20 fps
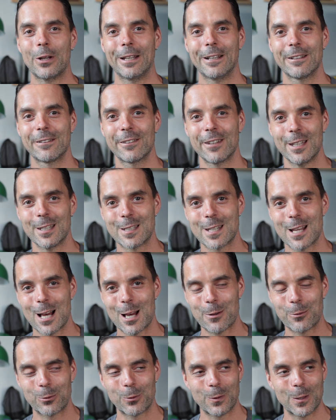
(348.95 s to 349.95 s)
innocent
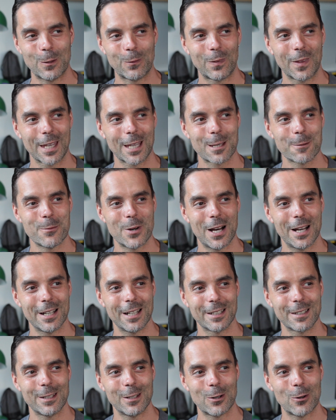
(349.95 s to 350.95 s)
times when you think about
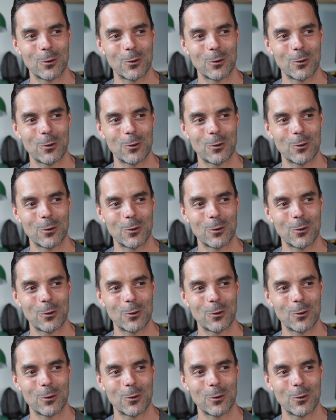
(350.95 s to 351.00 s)
it.